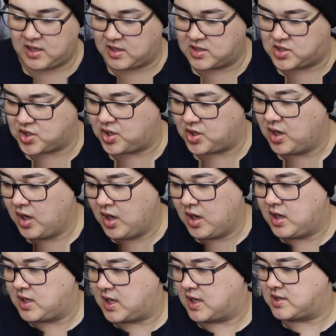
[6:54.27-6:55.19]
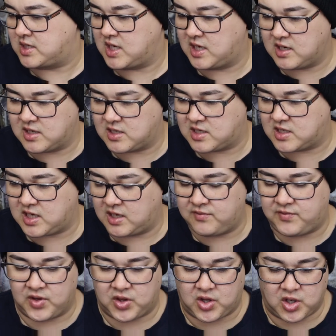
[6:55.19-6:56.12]
So yeah, 10 out of 10
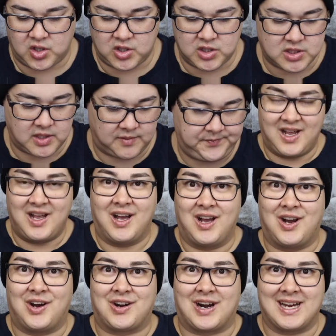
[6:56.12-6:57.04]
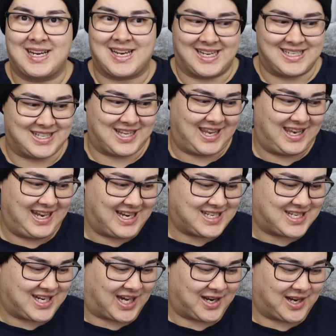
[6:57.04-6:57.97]
for those. All right, guys, so the
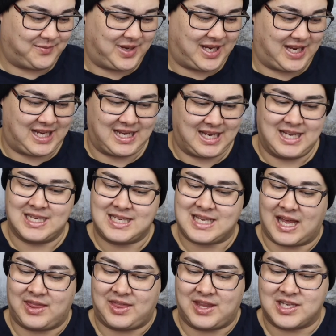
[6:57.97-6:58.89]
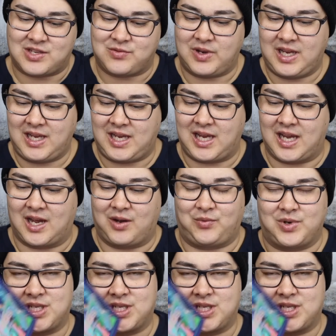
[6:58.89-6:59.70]
next item is this one here, which